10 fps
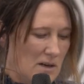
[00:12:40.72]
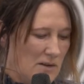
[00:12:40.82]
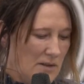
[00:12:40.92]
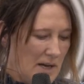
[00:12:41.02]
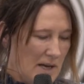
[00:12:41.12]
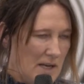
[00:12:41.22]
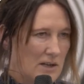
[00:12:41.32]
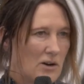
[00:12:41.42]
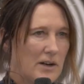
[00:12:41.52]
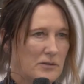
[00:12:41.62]
they
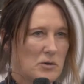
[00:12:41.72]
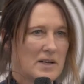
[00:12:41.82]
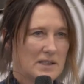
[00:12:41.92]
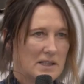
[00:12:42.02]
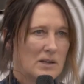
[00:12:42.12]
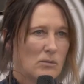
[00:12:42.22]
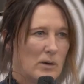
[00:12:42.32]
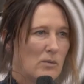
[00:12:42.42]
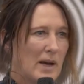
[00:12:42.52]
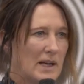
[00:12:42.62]
kind of trusted that we
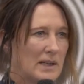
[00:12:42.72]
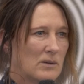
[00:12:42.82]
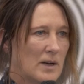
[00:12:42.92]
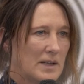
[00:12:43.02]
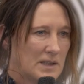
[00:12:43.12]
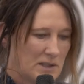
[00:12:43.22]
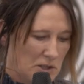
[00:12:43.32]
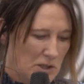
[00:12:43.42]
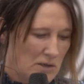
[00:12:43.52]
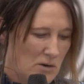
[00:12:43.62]
were making the right
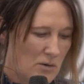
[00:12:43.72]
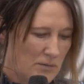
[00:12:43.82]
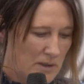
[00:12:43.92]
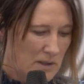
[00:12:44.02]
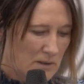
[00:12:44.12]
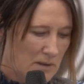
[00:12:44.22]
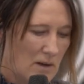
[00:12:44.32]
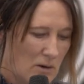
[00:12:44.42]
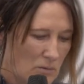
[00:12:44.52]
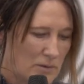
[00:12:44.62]
decision on the
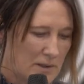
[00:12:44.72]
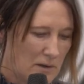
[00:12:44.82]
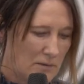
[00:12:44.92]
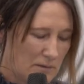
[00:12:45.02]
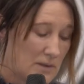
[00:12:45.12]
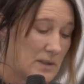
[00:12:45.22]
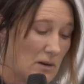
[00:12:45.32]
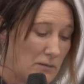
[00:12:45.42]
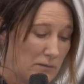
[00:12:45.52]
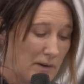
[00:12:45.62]
whole
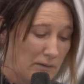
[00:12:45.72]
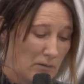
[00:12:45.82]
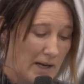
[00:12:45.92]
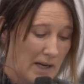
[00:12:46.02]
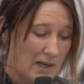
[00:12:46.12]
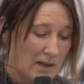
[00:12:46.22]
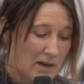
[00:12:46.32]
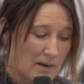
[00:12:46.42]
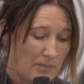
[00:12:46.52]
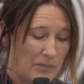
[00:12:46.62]
self-refereeing,
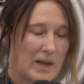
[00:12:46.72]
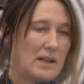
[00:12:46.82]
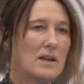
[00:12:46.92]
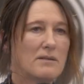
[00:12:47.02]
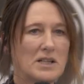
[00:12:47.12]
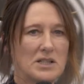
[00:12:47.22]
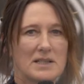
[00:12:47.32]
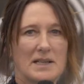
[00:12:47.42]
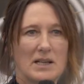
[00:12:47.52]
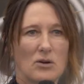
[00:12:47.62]
and they've actually
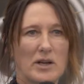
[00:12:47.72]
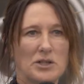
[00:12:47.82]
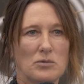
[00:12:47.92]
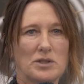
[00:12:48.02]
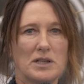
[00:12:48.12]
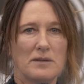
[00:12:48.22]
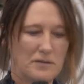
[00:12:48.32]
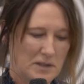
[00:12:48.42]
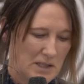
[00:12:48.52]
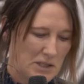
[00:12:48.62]
seen a gradual
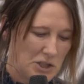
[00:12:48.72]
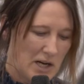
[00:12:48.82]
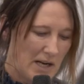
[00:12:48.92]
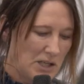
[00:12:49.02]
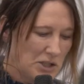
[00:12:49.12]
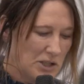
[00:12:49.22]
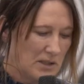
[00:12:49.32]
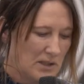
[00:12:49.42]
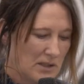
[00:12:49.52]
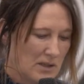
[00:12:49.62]
shift in change,
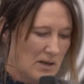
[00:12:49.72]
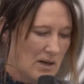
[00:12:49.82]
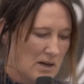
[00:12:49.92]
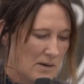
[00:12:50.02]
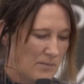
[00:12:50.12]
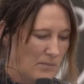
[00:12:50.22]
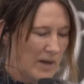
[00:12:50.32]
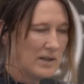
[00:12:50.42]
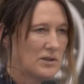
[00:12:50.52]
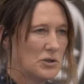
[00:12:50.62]

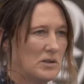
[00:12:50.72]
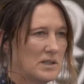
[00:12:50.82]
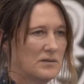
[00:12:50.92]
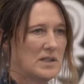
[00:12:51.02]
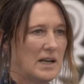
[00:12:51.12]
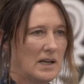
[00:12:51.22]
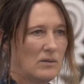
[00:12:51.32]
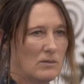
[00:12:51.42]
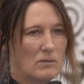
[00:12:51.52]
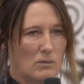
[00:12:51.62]
and the students have
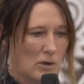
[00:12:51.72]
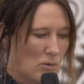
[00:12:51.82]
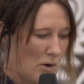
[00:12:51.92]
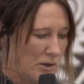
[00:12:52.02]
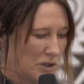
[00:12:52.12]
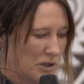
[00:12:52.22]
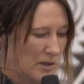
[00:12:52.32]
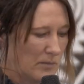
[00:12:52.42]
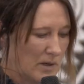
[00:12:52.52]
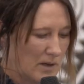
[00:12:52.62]
taken real
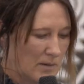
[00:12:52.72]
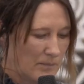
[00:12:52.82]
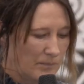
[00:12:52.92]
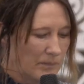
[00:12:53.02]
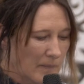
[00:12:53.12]
ownership. And